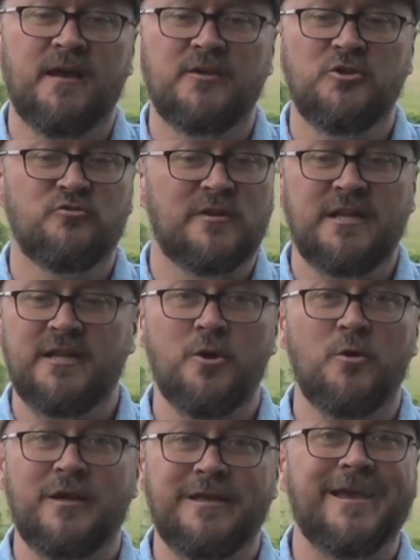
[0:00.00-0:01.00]
You
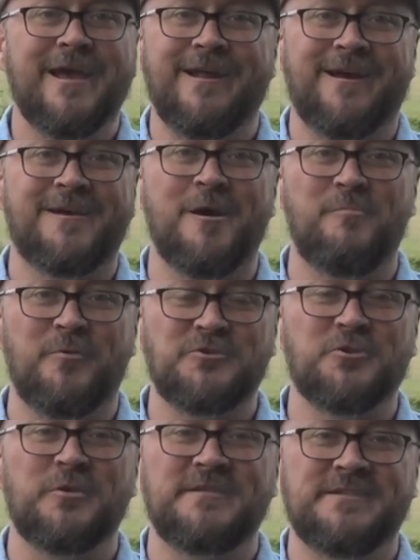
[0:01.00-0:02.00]
really only get a couple
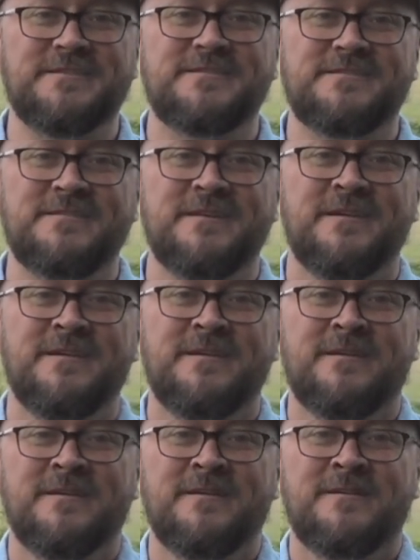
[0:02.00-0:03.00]
choices.
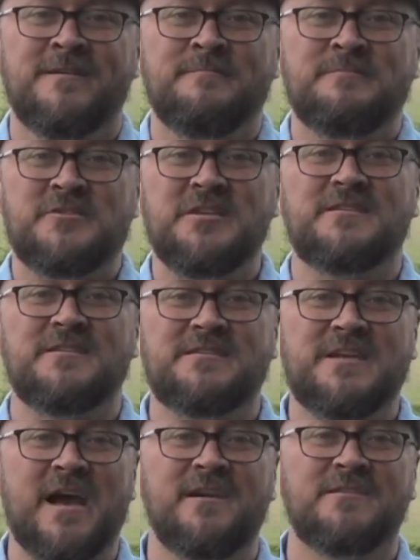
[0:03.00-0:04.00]

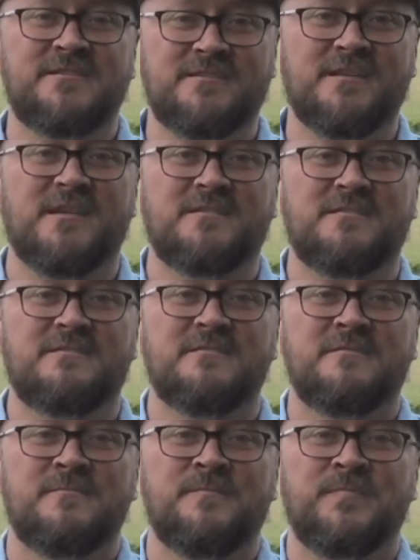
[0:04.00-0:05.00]
Jesus challenges us.